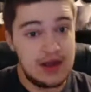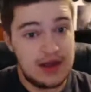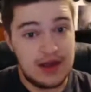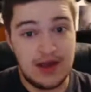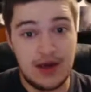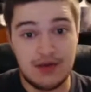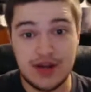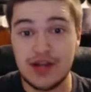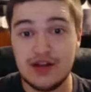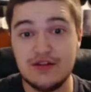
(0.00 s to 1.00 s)
what are
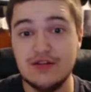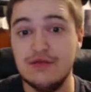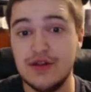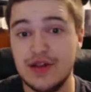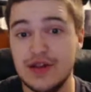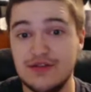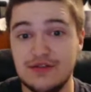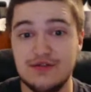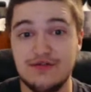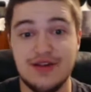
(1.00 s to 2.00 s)
you going to do? What are you going to
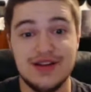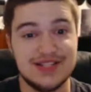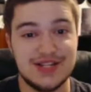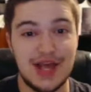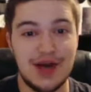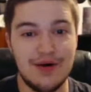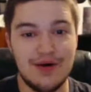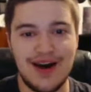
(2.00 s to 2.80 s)
do? So,